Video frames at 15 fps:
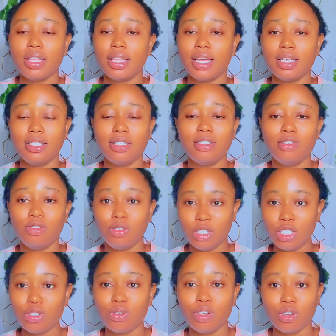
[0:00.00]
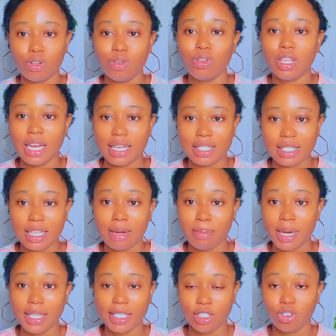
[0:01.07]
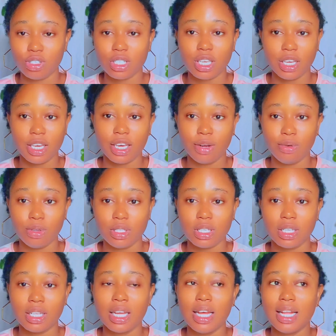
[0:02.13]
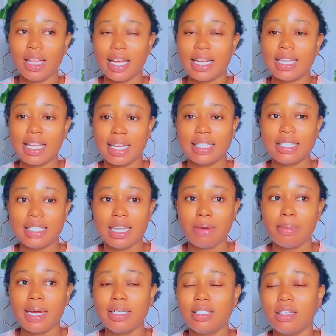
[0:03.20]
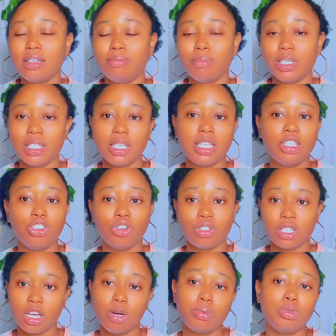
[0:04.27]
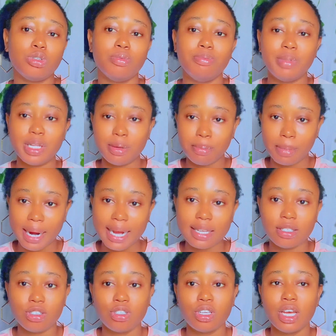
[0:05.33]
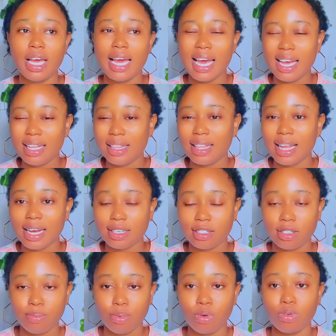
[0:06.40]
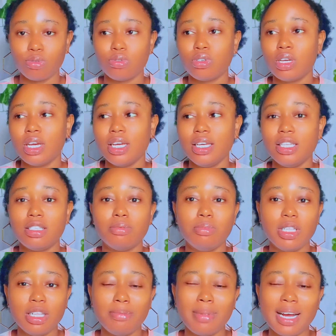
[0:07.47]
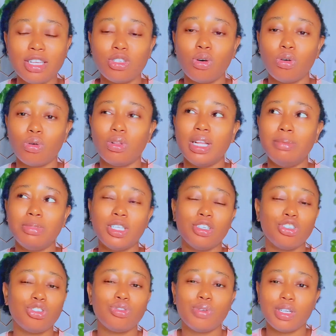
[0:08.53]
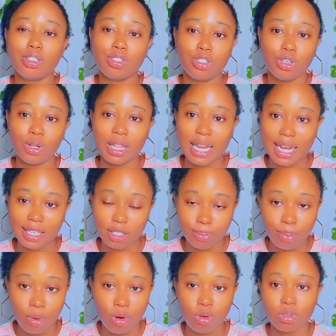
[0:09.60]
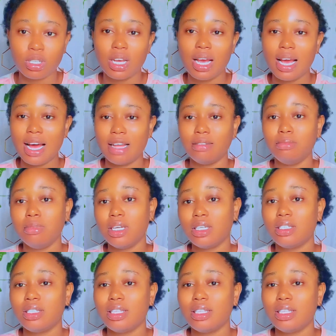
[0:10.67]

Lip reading: then you need to include niacinamide in your skincare routine. Like, niacinamide basically just helps to minimize enlarged pores. It minimizes, or let me say shrinks, your large pores and makes